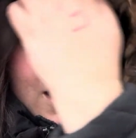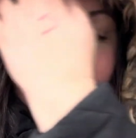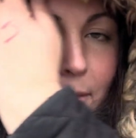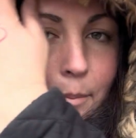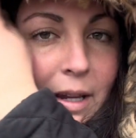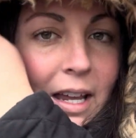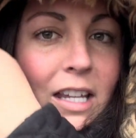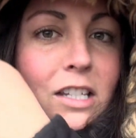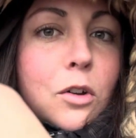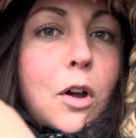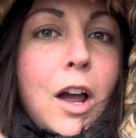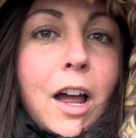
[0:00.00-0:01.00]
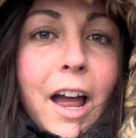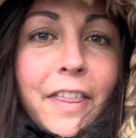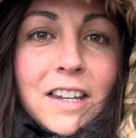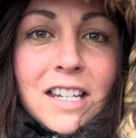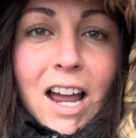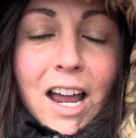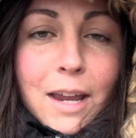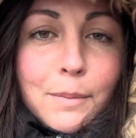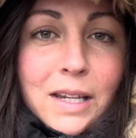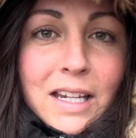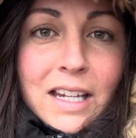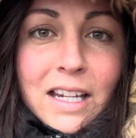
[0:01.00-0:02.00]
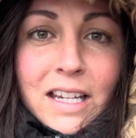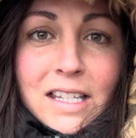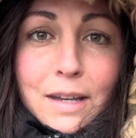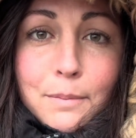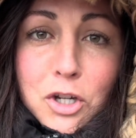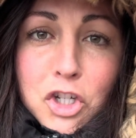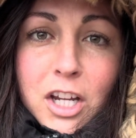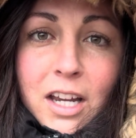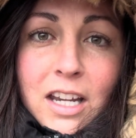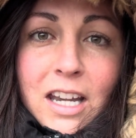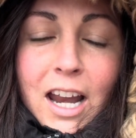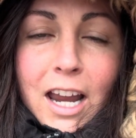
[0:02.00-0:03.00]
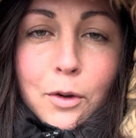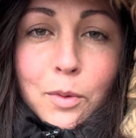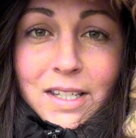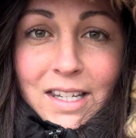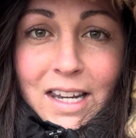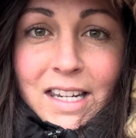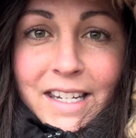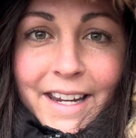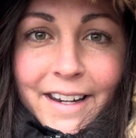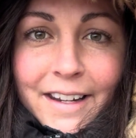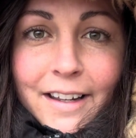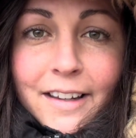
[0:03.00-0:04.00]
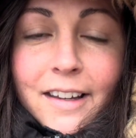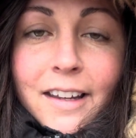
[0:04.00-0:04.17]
because at the time he is in Michigan and I was in Indiana,